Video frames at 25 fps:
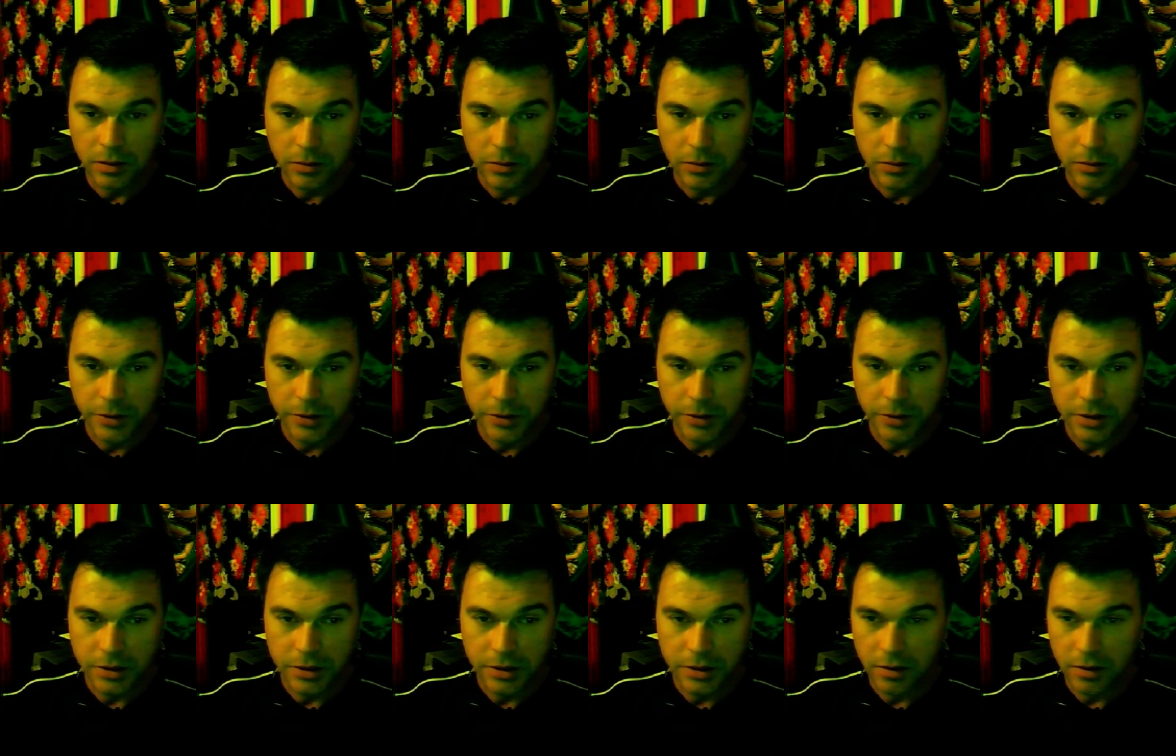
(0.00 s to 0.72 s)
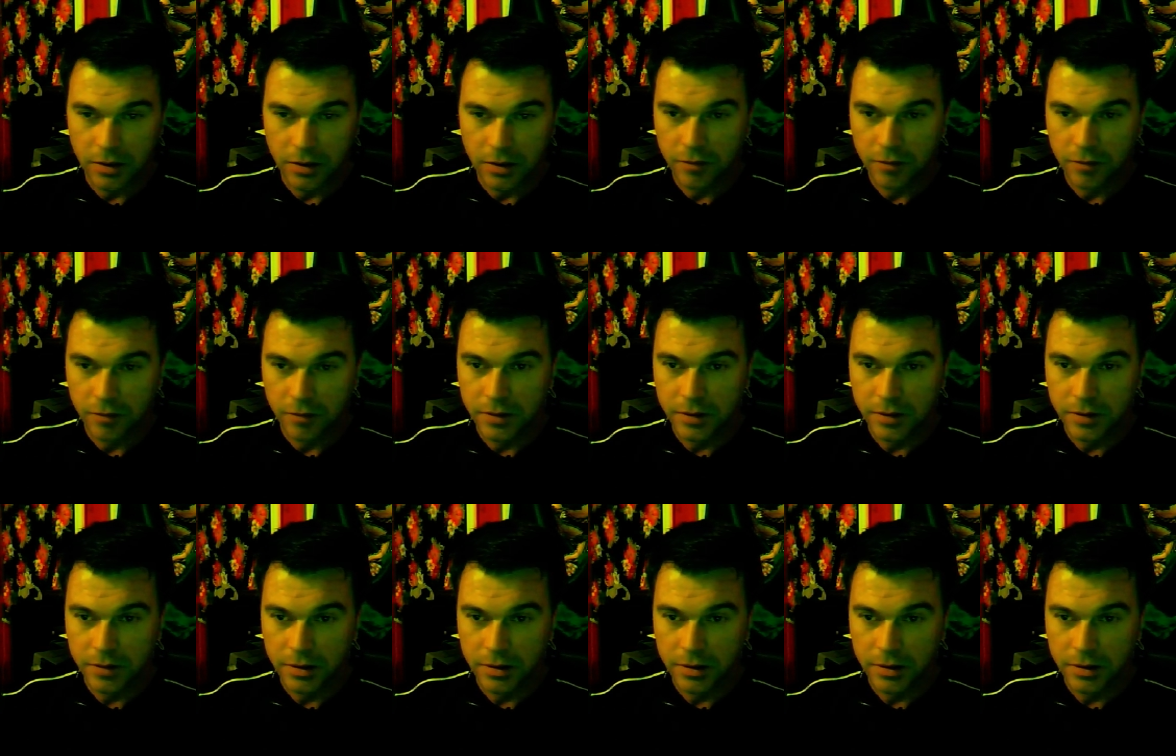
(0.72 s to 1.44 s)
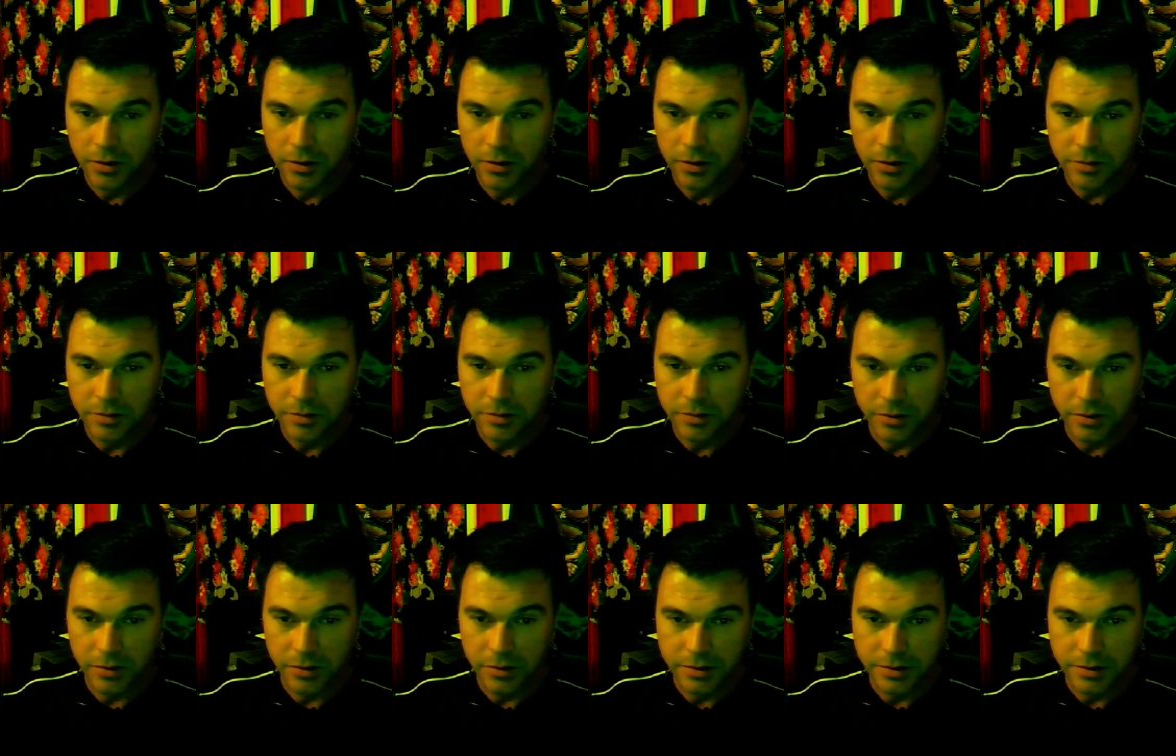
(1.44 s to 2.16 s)
creature of the
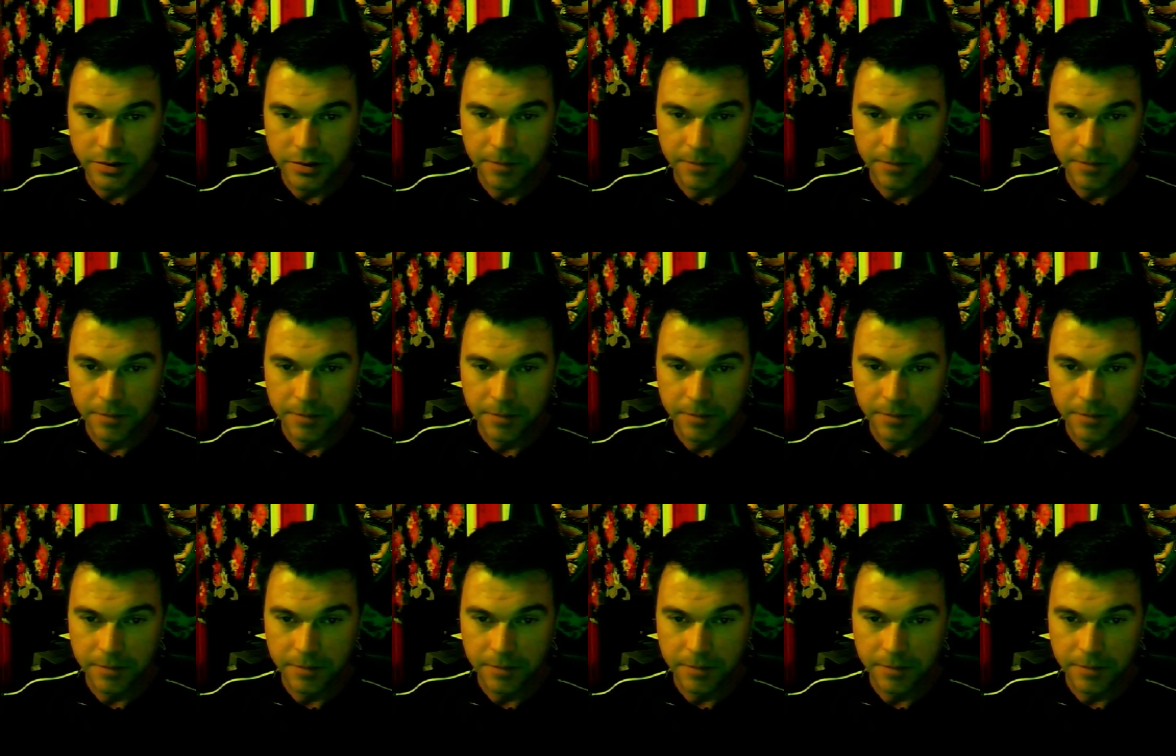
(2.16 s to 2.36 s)
cosmos